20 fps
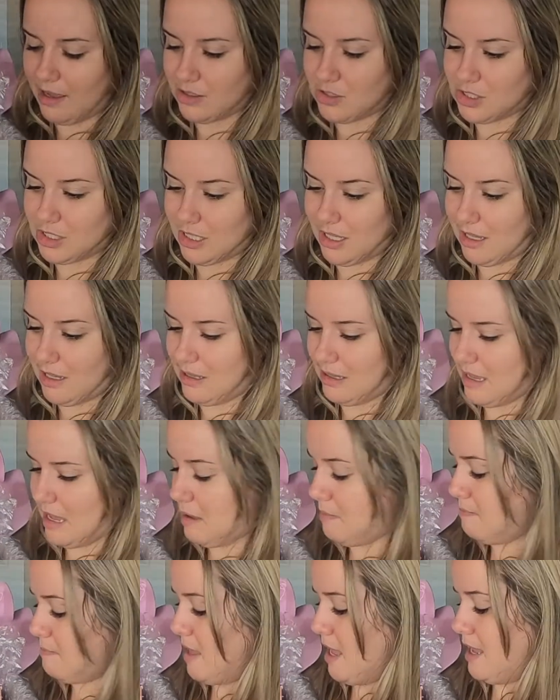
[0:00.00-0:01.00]
actually.
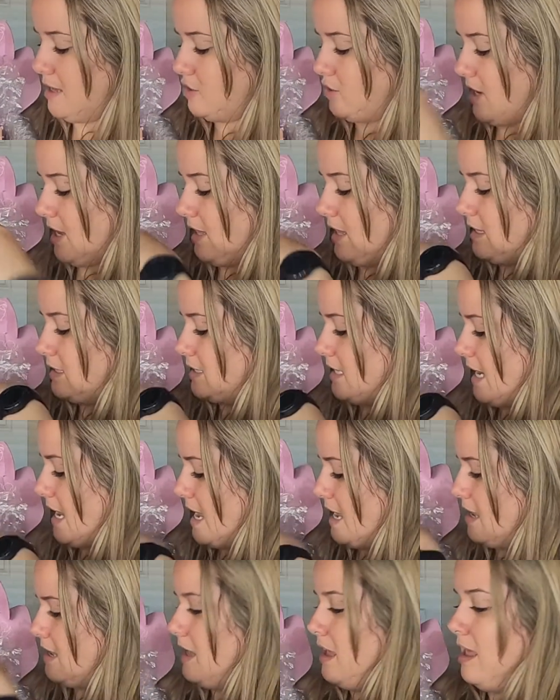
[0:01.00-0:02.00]
I may try that
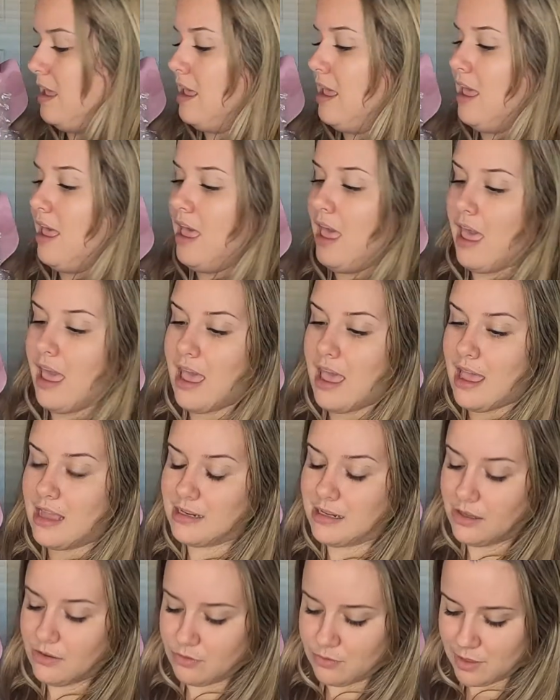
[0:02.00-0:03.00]
today.
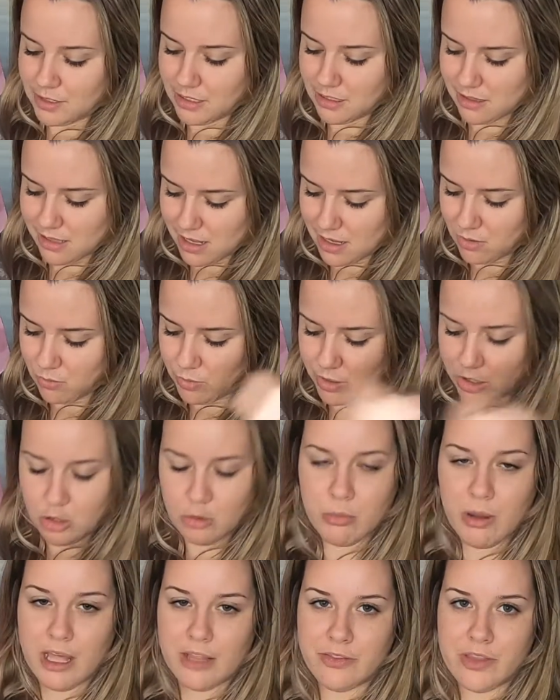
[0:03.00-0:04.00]
And funny thing, when
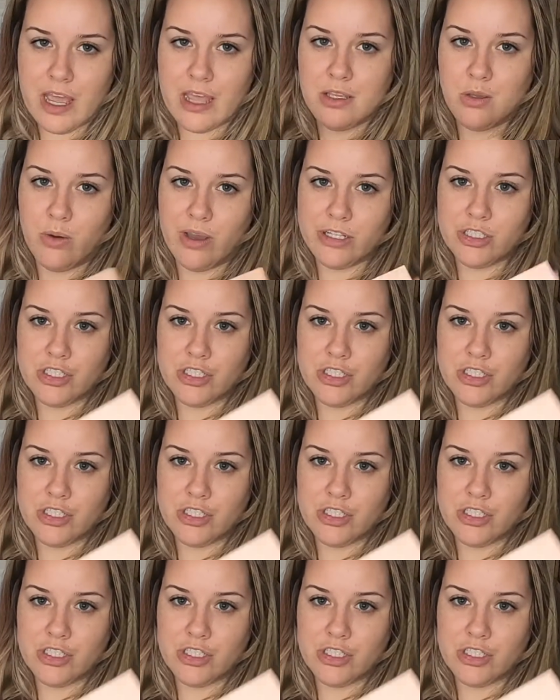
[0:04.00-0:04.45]
you bought that, you